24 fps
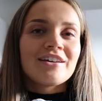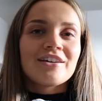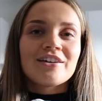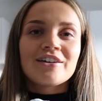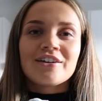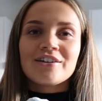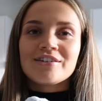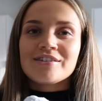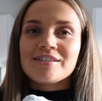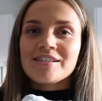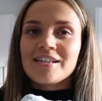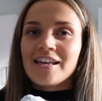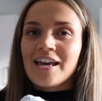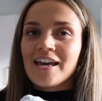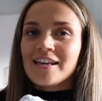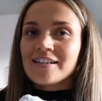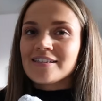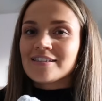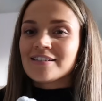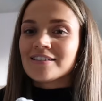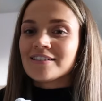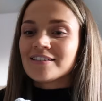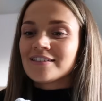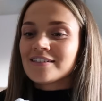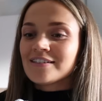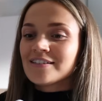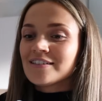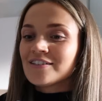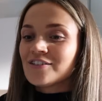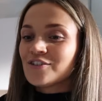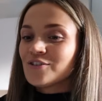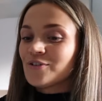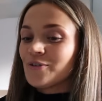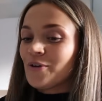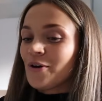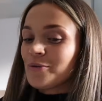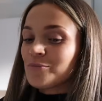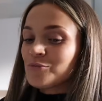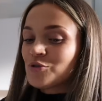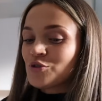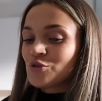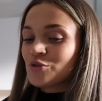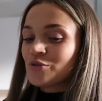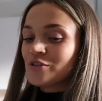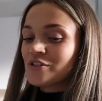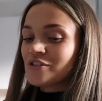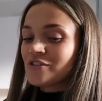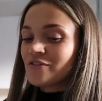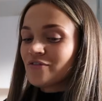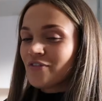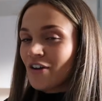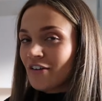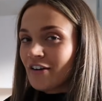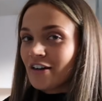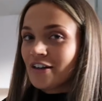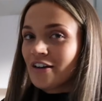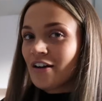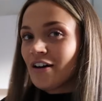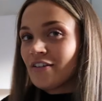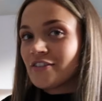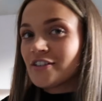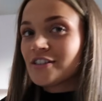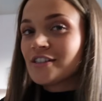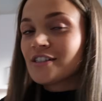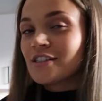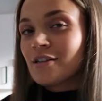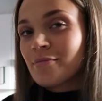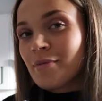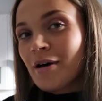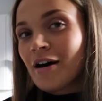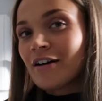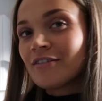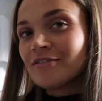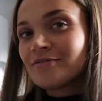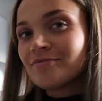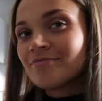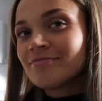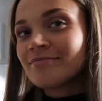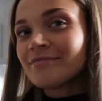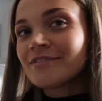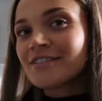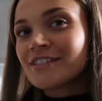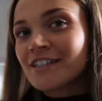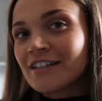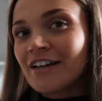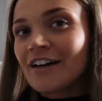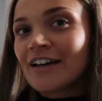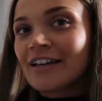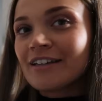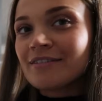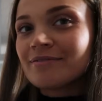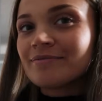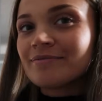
go see Aiden, who I'm sure is very nervous about tonight.